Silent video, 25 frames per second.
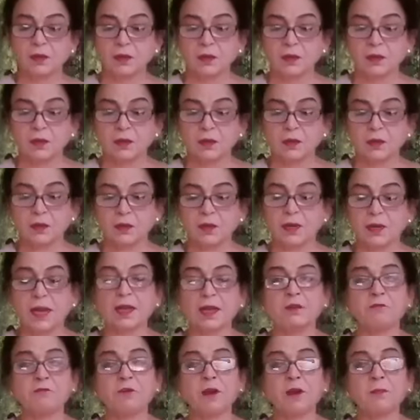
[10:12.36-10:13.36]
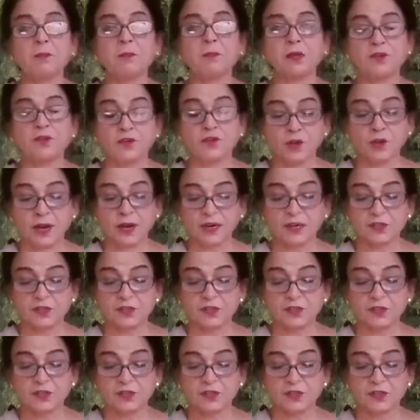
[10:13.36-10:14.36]
The diaphragm contracts,
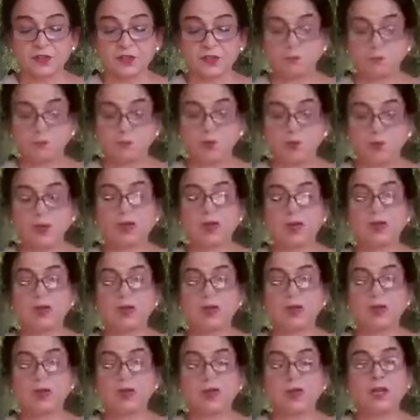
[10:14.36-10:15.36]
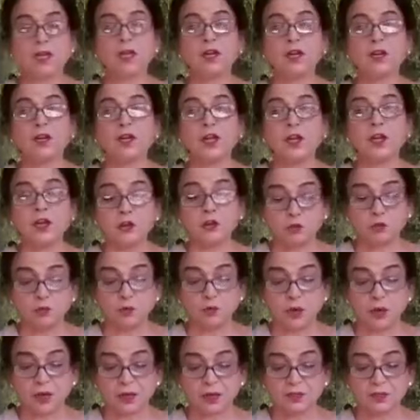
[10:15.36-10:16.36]
pulling air into
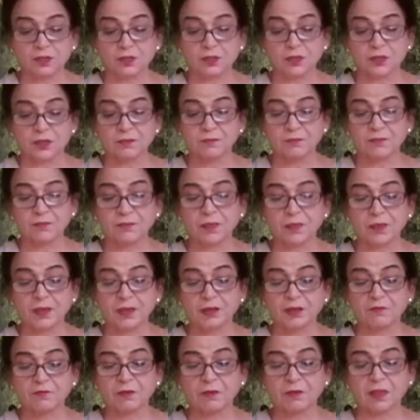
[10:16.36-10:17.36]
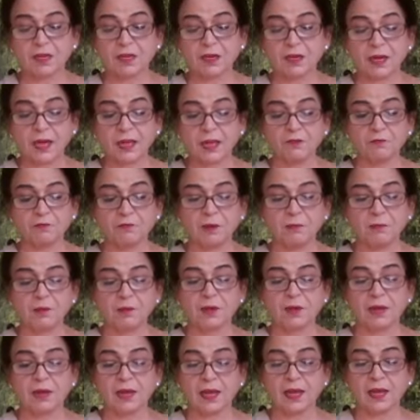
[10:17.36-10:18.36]
lungs. When the diaphragm
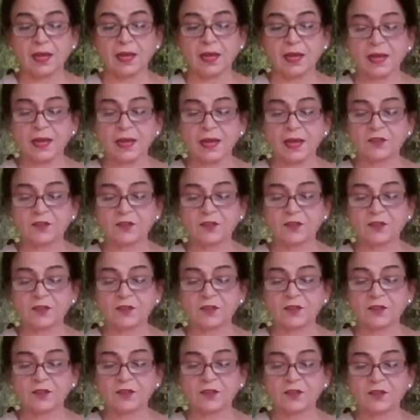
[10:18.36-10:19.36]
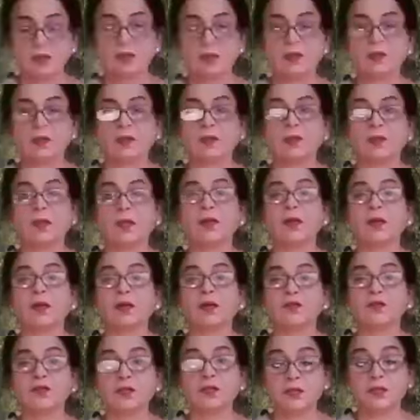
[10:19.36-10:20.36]
relaxes, the
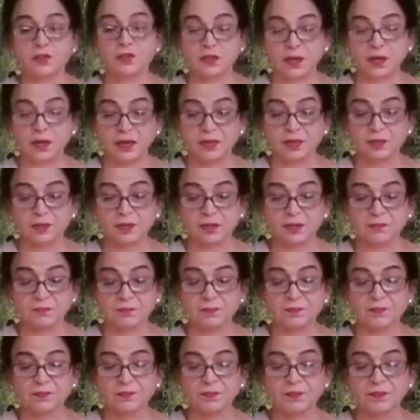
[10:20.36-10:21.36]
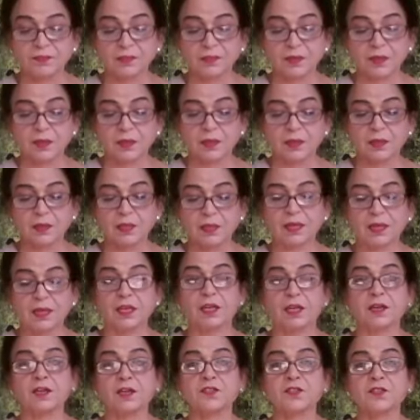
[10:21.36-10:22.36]
lungs contract. The
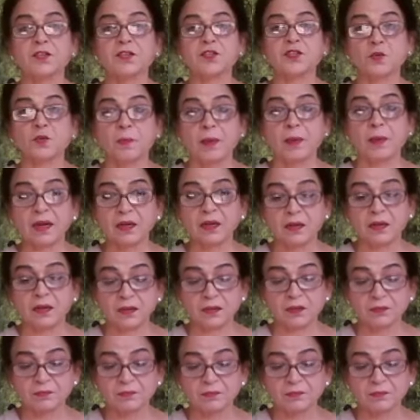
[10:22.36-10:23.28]
air is expelled.